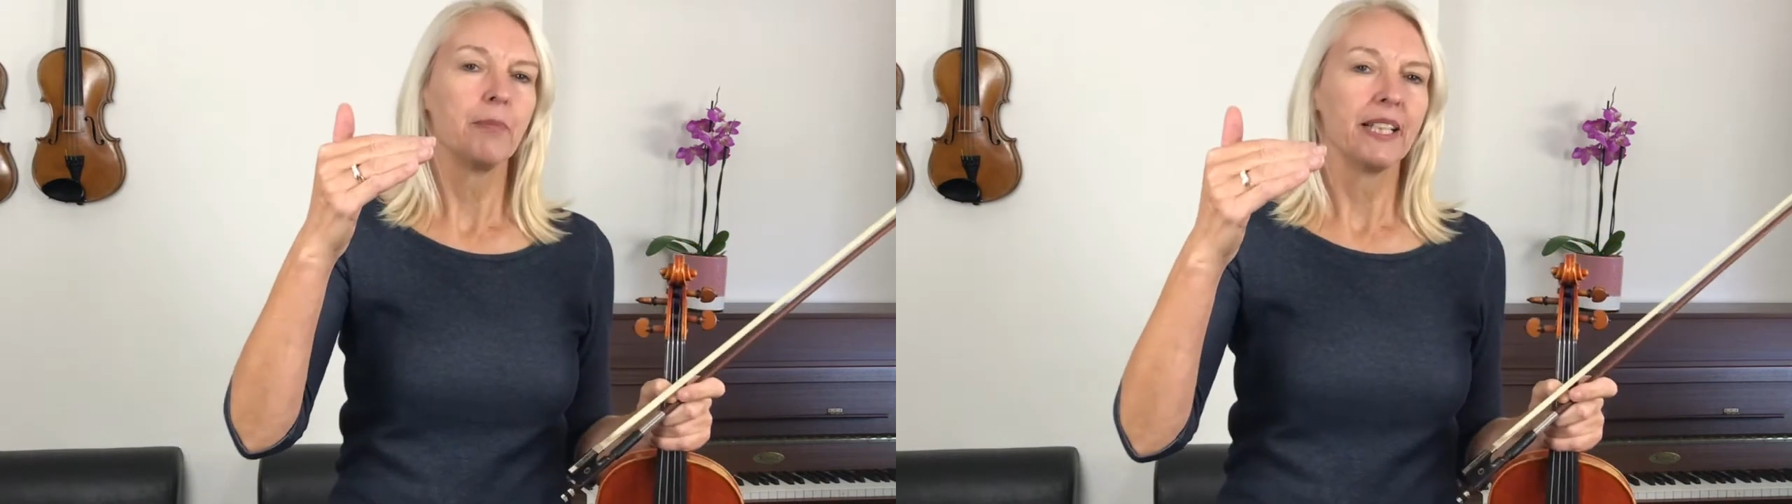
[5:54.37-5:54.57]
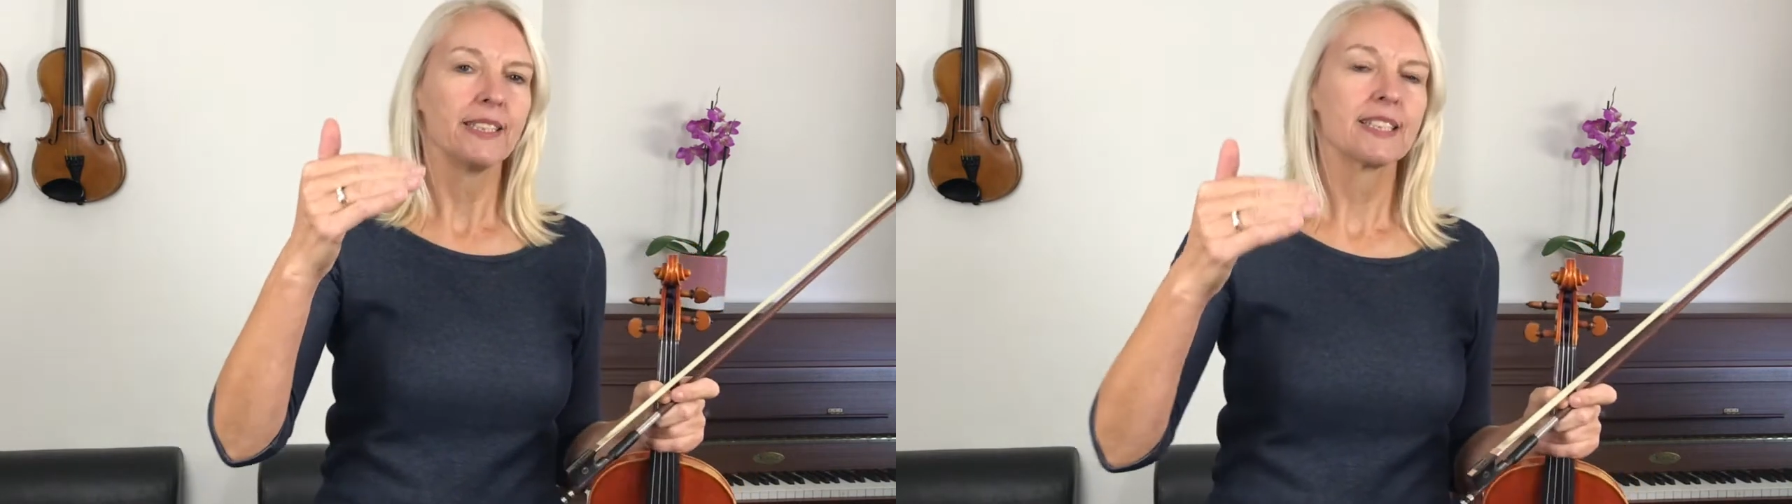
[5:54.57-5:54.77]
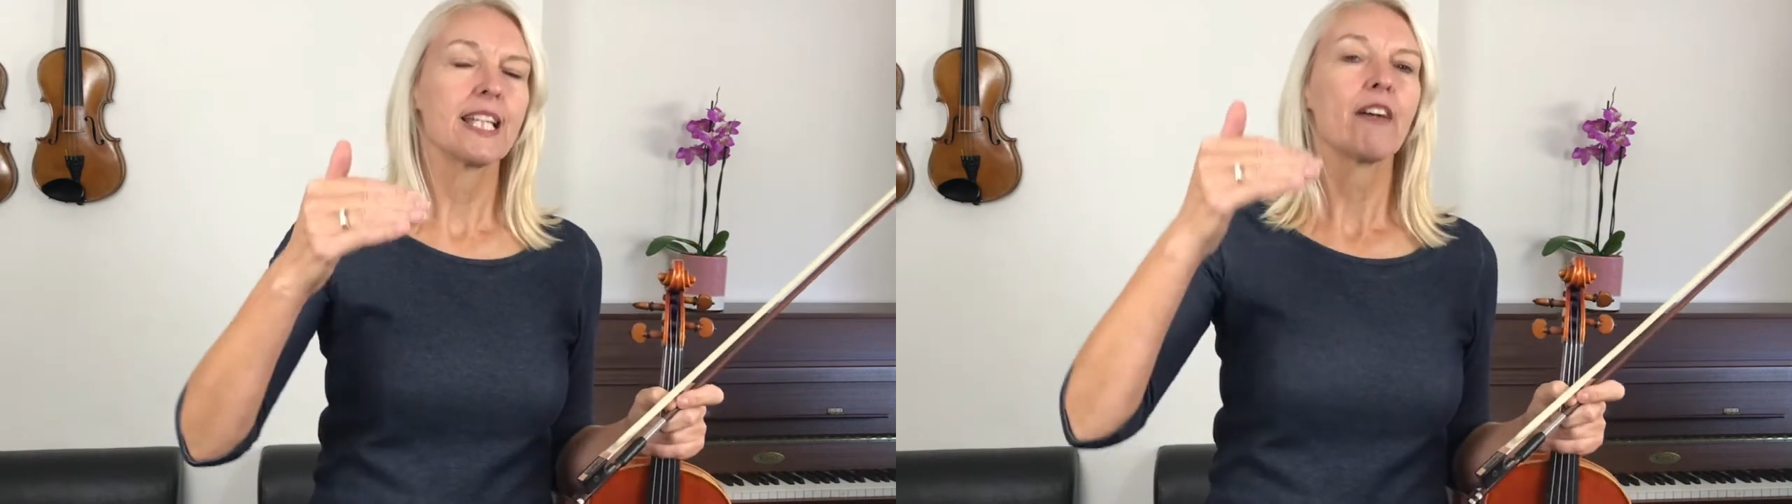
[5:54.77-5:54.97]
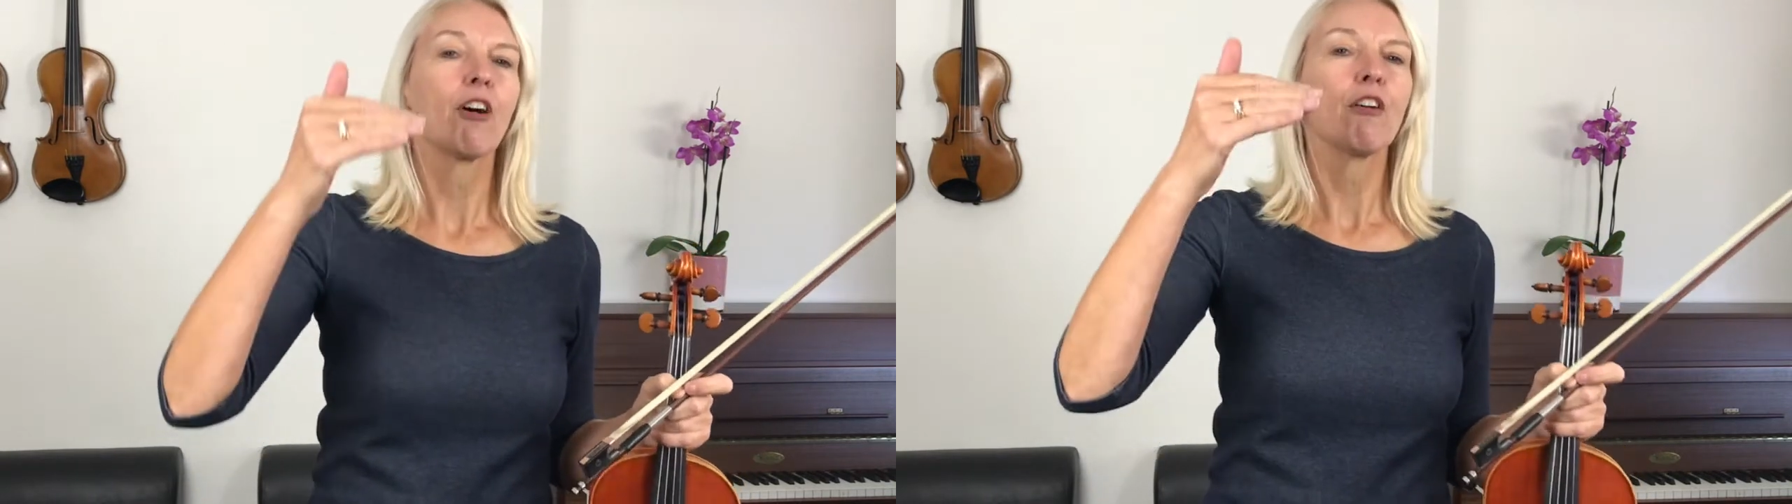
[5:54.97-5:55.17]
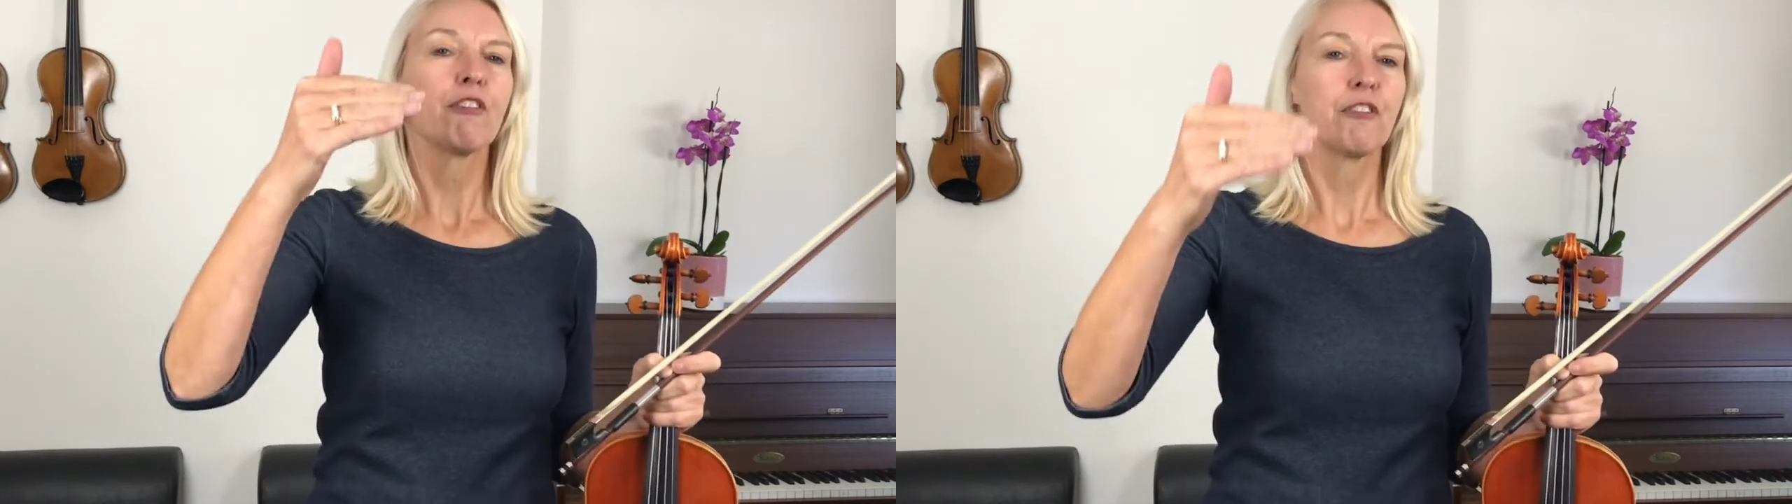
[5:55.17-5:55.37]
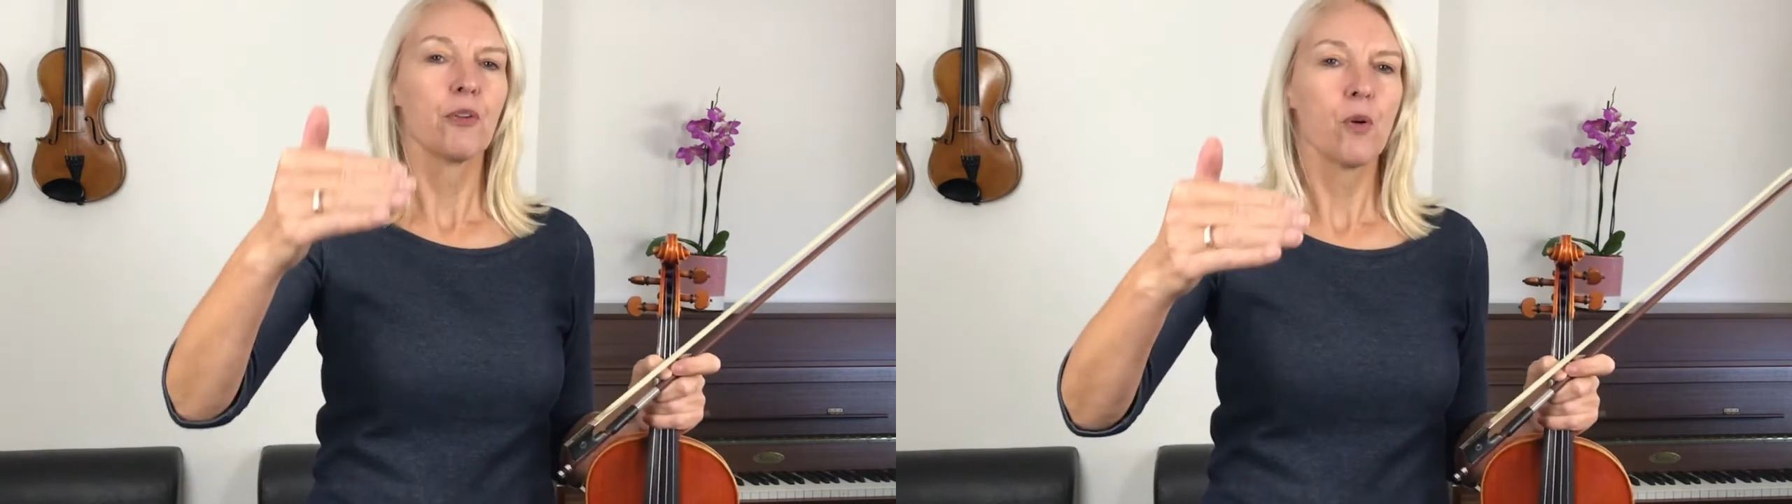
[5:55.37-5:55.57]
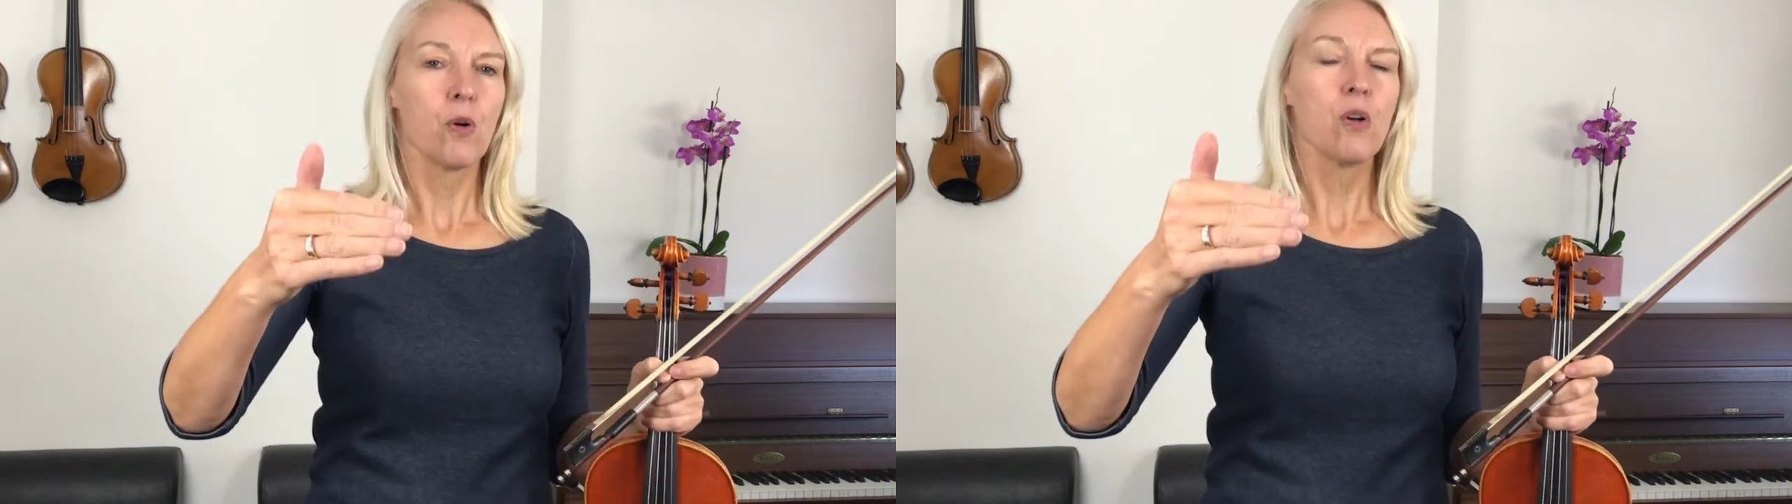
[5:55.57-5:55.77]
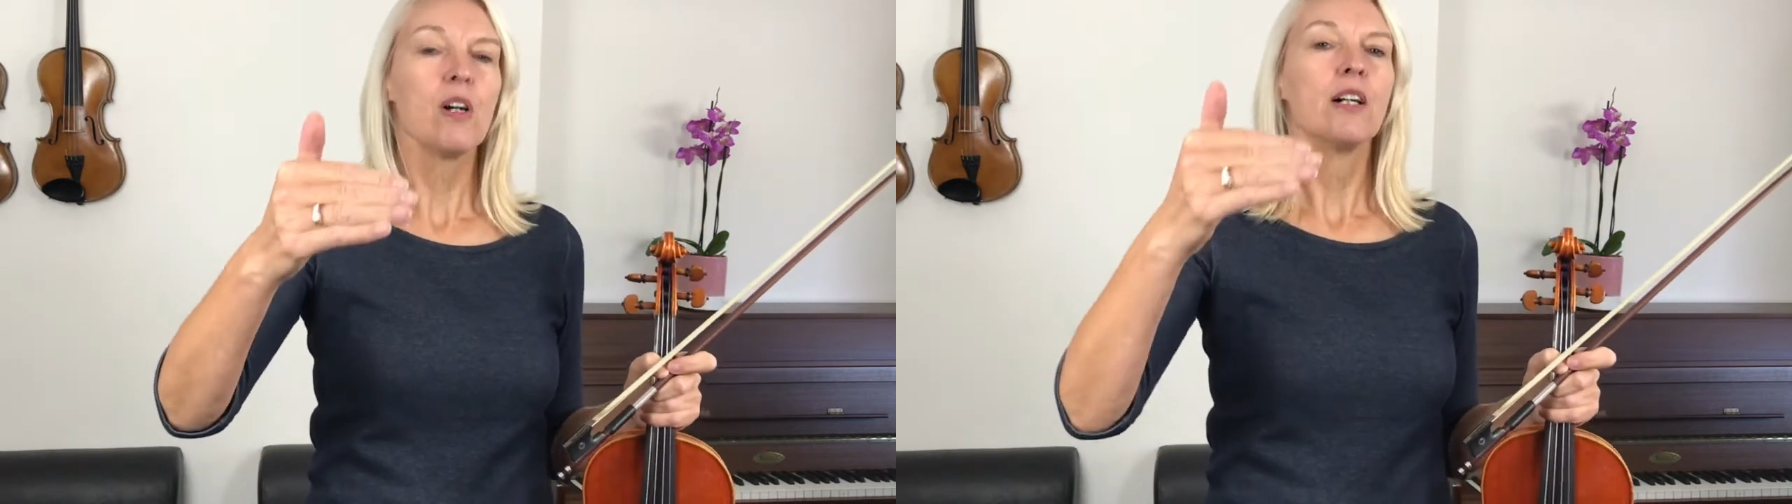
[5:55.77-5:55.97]
means there are
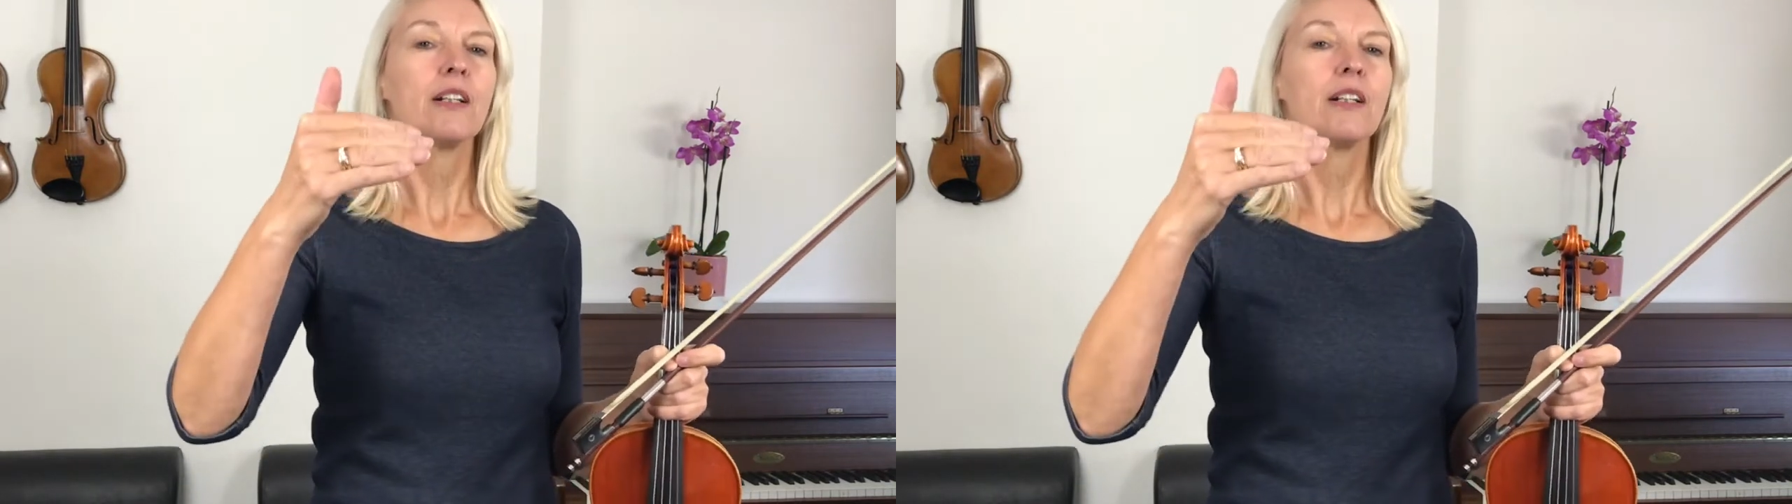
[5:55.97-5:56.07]
four